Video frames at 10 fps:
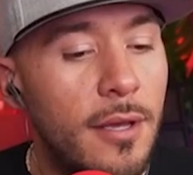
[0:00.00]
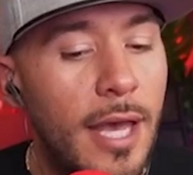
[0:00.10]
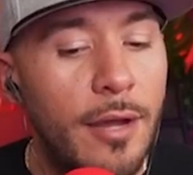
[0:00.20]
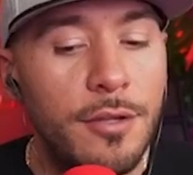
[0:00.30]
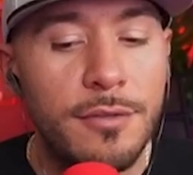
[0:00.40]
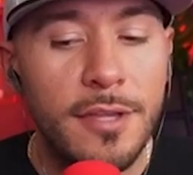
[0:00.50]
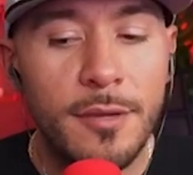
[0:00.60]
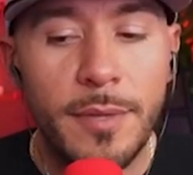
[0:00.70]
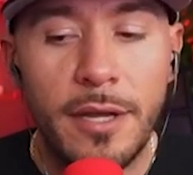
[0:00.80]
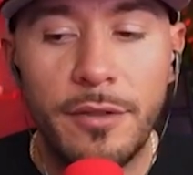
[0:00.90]
How do you think
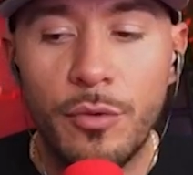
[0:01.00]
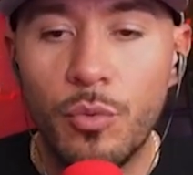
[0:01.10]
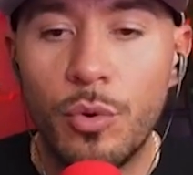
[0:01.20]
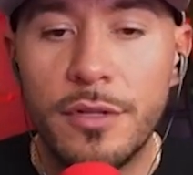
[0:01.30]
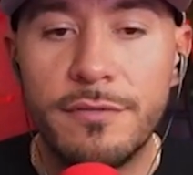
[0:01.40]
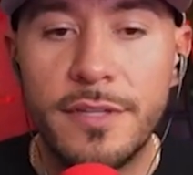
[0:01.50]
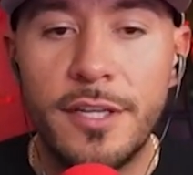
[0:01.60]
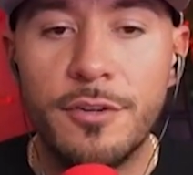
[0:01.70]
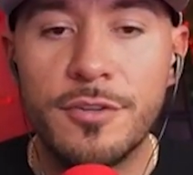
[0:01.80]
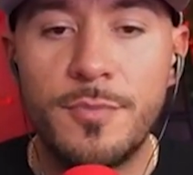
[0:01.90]
about the role of
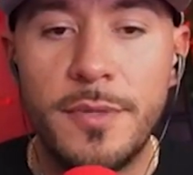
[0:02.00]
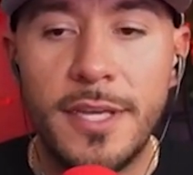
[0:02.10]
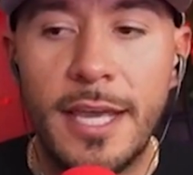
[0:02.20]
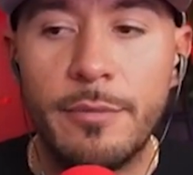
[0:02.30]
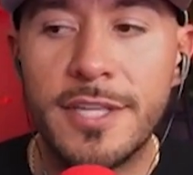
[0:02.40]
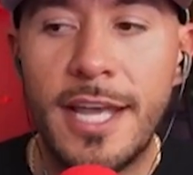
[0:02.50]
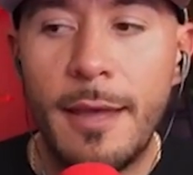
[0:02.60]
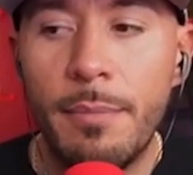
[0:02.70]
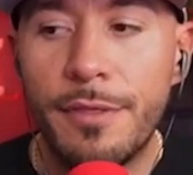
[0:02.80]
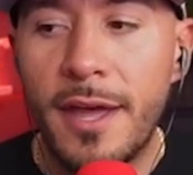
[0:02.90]
leaders being able to
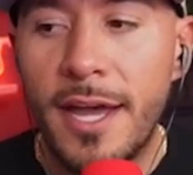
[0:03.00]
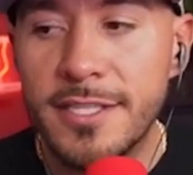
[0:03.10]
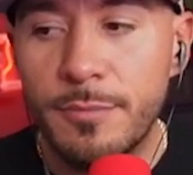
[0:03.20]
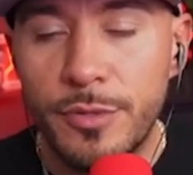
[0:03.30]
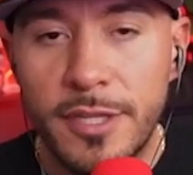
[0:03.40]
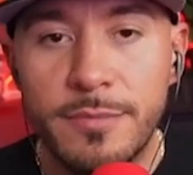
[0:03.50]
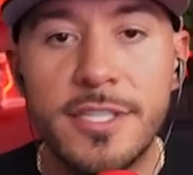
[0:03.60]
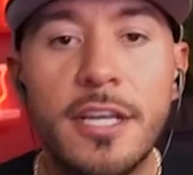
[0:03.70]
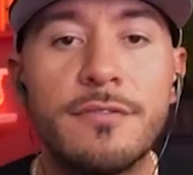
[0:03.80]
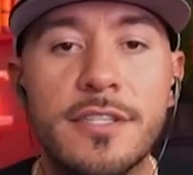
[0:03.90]
empathize and put
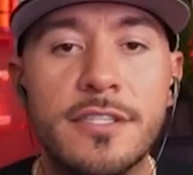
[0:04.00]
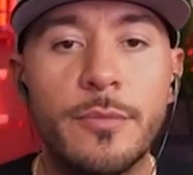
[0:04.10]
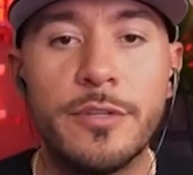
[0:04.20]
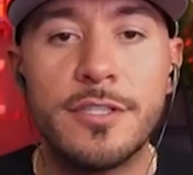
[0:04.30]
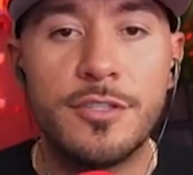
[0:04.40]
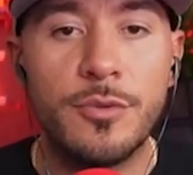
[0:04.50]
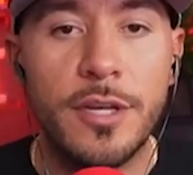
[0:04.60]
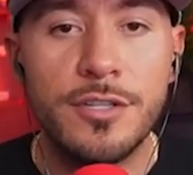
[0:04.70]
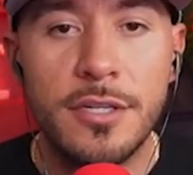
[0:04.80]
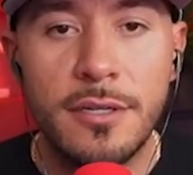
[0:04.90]
themselves in someone's
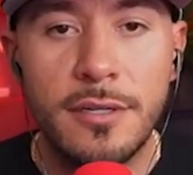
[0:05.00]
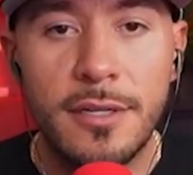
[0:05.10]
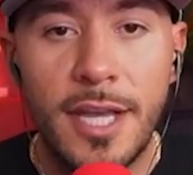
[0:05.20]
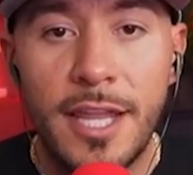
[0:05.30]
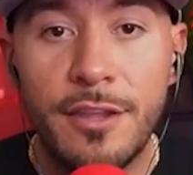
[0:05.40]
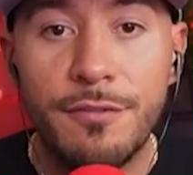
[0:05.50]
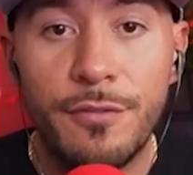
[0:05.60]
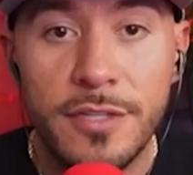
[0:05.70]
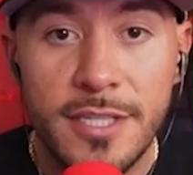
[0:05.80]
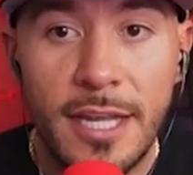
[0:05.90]
situation and their
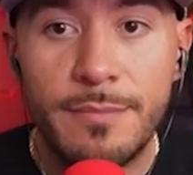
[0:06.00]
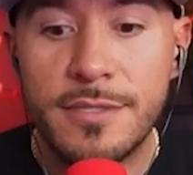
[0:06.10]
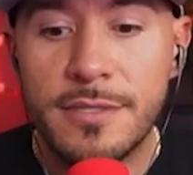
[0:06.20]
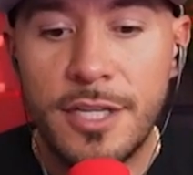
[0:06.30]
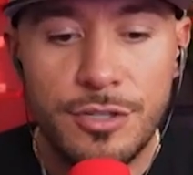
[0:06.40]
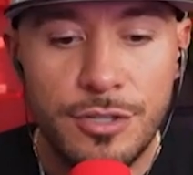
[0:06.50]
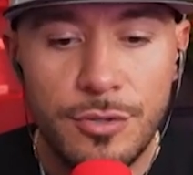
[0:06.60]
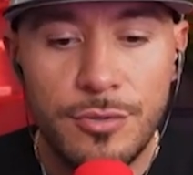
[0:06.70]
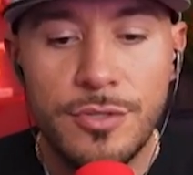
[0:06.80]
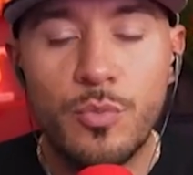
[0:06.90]
footsteps and
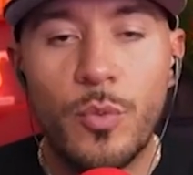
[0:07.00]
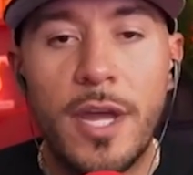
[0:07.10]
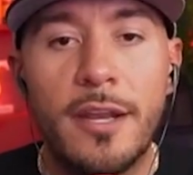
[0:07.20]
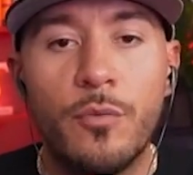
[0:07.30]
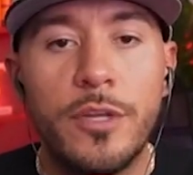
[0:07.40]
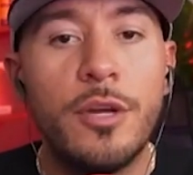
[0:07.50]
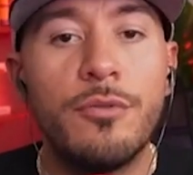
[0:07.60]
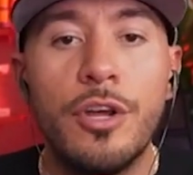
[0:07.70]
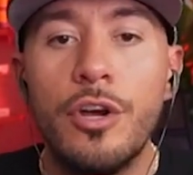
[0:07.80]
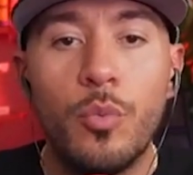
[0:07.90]
shoes when we
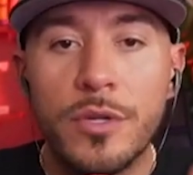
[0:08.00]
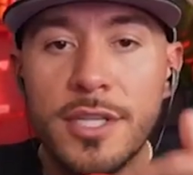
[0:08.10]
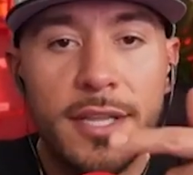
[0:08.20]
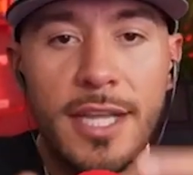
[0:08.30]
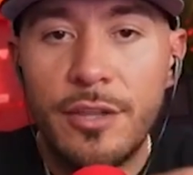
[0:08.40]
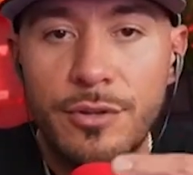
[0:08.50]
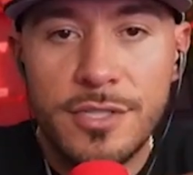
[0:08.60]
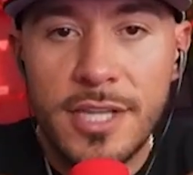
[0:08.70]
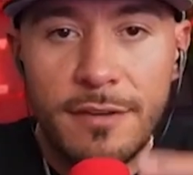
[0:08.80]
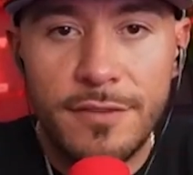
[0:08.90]
don't know what's on the other
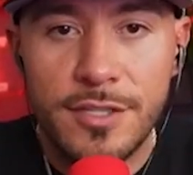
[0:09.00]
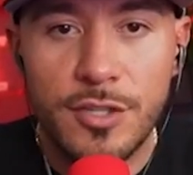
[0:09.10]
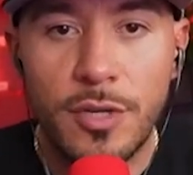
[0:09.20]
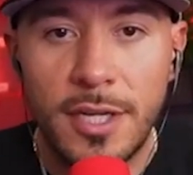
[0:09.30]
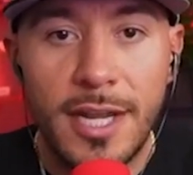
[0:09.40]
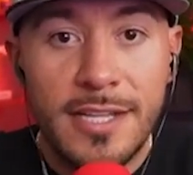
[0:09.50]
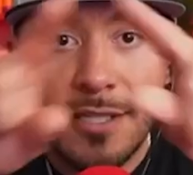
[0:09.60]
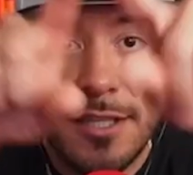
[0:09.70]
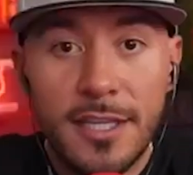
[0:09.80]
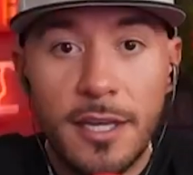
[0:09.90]
side of the screen? I
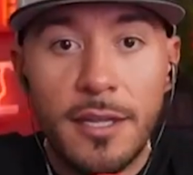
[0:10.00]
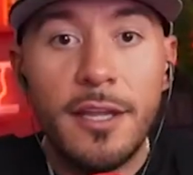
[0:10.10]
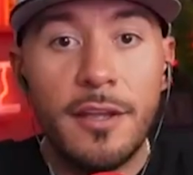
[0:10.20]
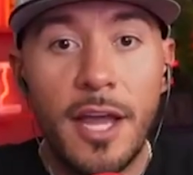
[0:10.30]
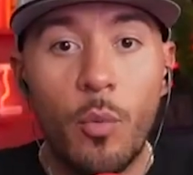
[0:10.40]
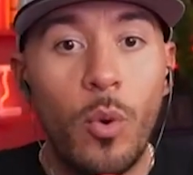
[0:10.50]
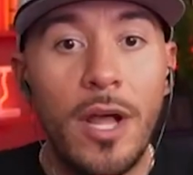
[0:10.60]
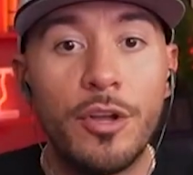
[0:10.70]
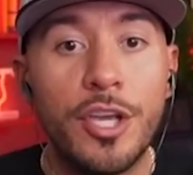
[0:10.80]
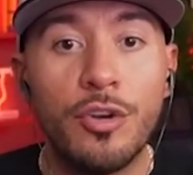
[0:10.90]
see a
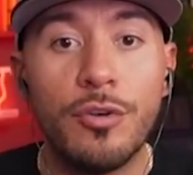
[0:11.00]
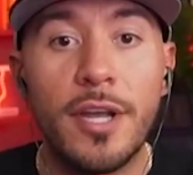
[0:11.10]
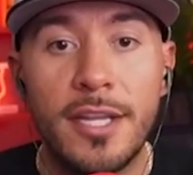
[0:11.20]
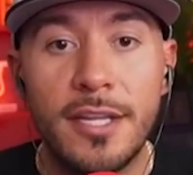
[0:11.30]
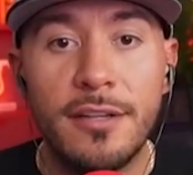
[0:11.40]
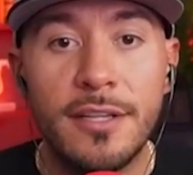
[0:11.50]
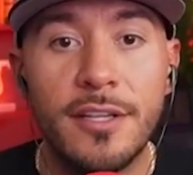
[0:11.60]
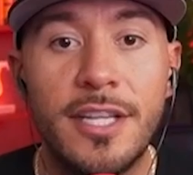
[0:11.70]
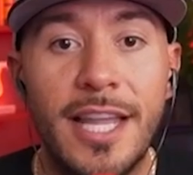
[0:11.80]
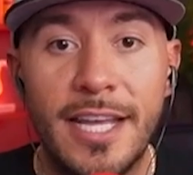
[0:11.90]
well curated
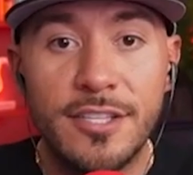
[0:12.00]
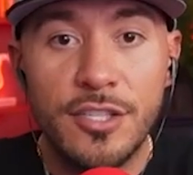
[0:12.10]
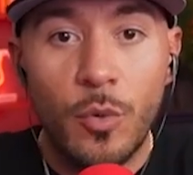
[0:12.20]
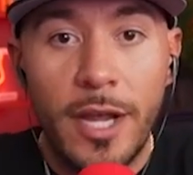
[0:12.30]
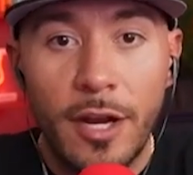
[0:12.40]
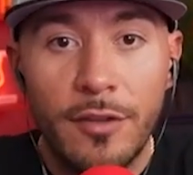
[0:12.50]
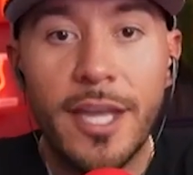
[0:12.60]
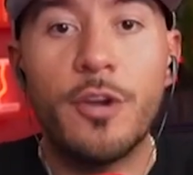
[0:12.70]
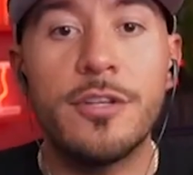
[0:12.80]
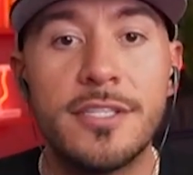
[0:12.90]
like square
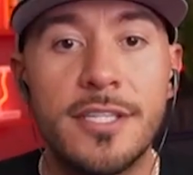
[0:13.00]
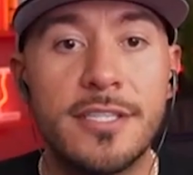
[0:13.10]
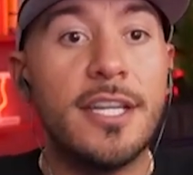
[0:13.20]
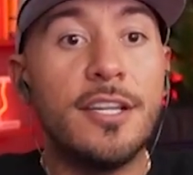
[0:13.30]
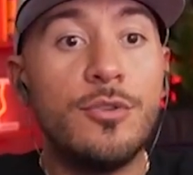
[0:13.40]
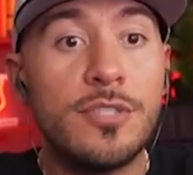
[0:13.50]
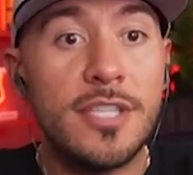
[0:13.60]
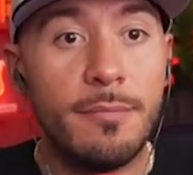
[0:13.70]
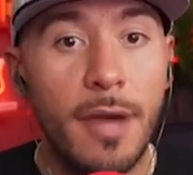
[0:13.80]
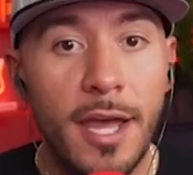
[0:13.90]
that Chris sits in, and you
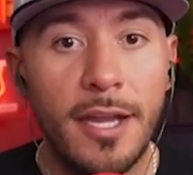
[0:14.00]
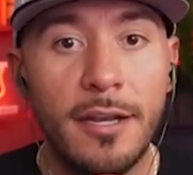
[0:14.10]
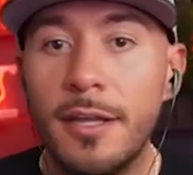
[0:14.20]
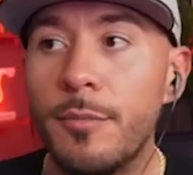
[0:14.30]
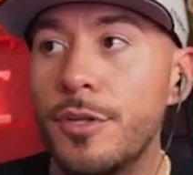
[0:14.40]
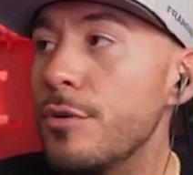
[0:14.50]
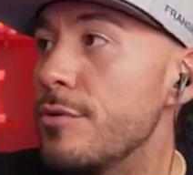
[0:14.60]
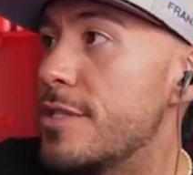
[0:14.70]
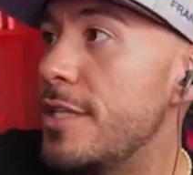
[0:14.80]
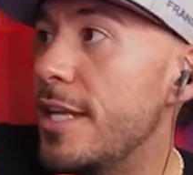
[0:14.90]
see mine, but you don't
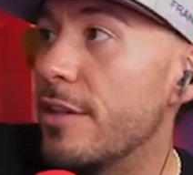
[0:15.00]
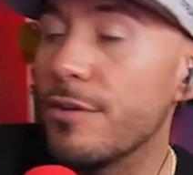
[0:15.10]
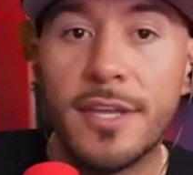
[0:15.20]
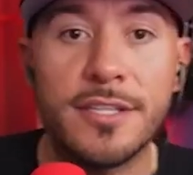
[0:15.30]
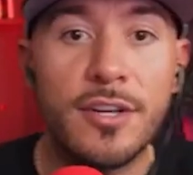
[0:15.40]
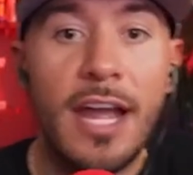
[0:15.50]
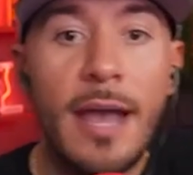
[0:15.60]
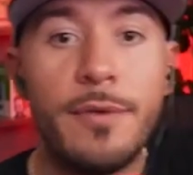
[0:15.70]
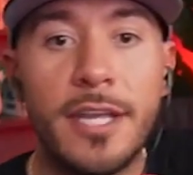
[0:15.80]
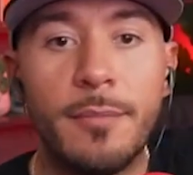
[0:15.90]
see the other things that are
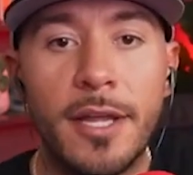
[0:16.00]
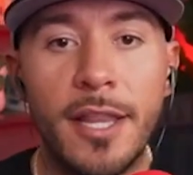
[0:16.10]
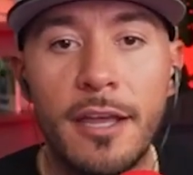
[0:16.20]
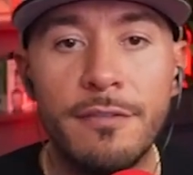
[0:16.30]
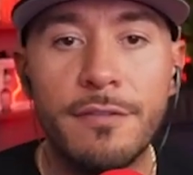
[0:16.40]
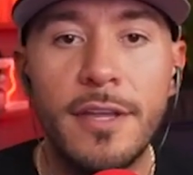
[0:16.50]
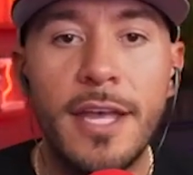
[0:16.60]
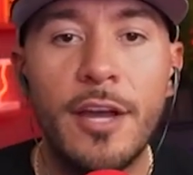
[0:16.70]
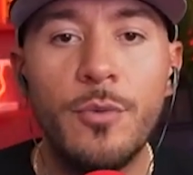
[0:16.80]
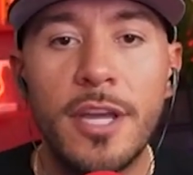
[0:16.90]
happening in my life.
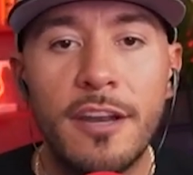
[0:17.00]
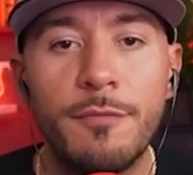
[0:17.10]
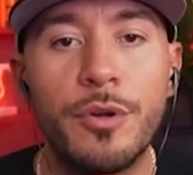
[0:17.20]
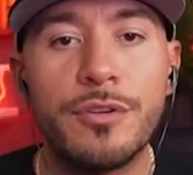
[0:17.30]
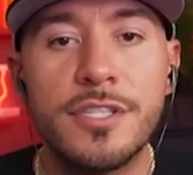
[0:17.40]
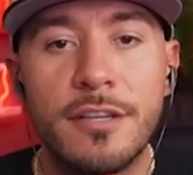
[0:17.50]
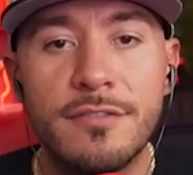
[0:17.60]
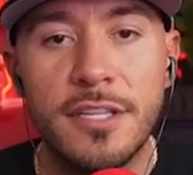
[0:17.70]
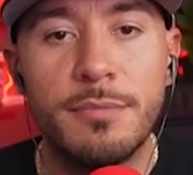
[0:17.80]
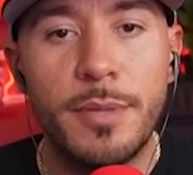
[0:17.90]
How do we kind of put ourselves
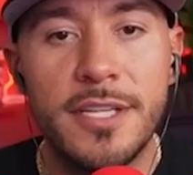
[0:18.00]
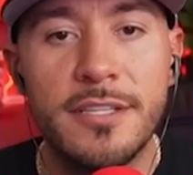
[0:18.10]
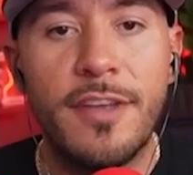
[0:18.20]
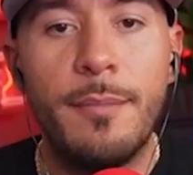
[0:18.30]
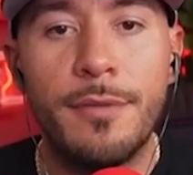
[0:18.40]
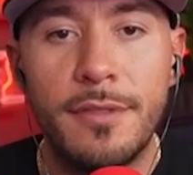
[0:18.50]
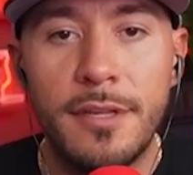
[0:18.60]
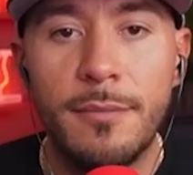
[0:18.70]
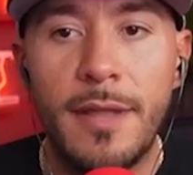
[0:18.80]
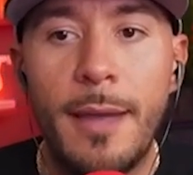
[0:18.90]
in the place of empathy
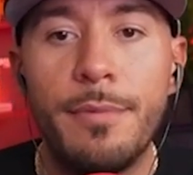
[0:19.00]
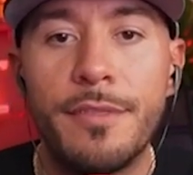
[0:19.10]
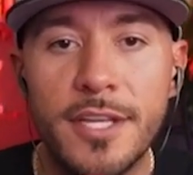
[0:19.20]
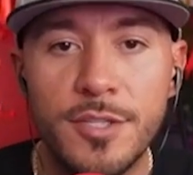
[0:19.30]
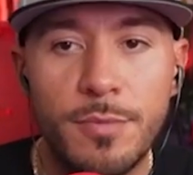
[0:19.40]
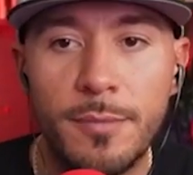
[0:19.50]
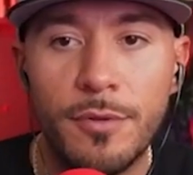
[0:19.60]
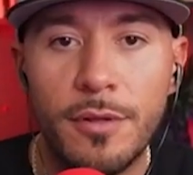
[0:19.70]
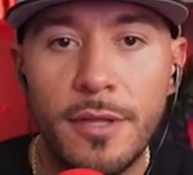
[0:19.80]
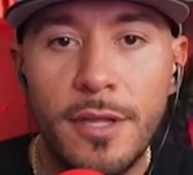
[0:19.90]
to empathize with
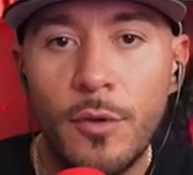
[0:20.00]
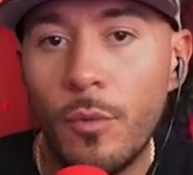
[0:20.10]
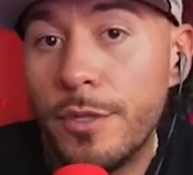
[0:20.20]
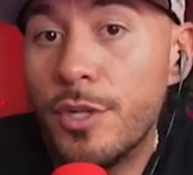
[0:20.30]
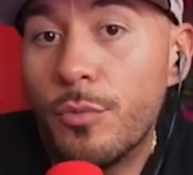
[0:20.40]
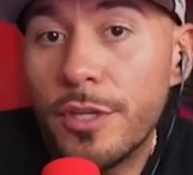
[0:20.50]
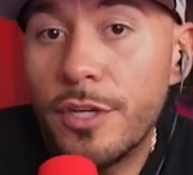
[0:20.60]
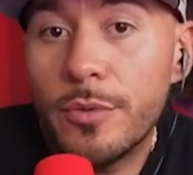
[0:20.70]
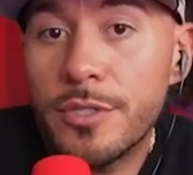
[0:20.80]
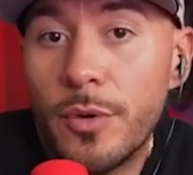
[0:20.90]
people when we don't really
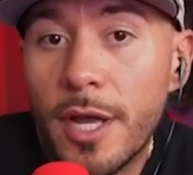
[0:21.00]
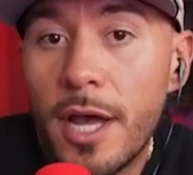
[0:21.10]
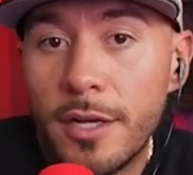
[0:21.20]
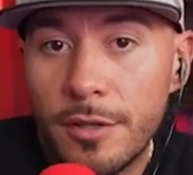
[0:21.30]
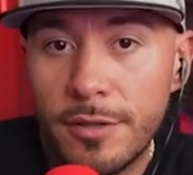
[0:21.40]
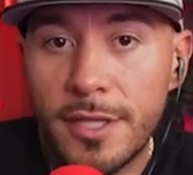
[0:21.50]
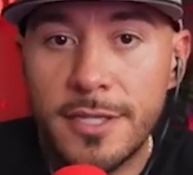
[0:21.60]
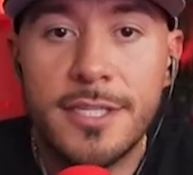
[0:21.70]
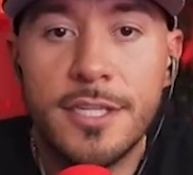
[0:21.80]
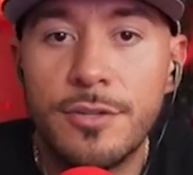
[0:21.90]
know what's going on other than
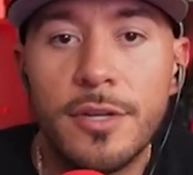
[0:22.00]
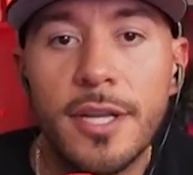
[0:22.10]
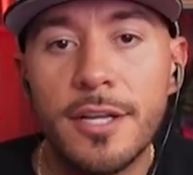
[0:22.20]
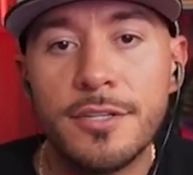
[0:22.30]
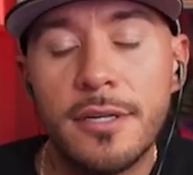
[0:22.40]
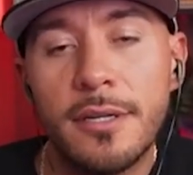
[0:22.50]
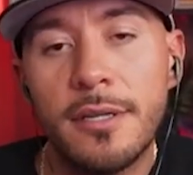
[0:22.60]
this digital connection?